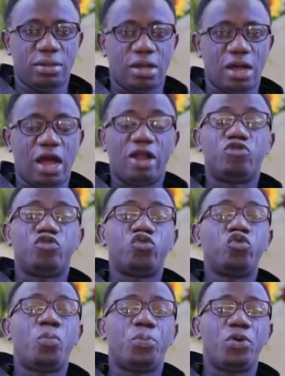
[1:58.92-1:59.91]
and
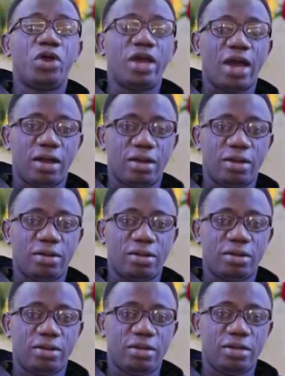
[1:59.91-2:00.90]
through prayer,
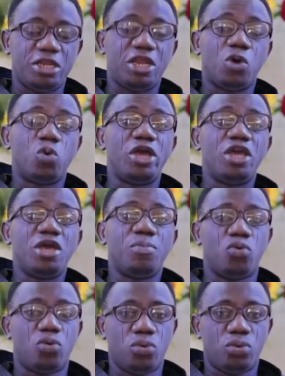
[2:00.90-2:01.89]
they were
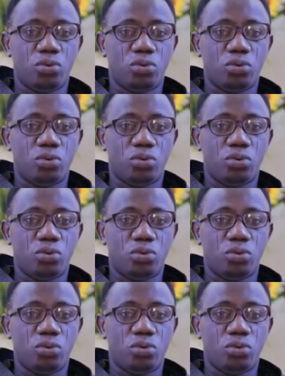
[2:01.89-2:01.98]
able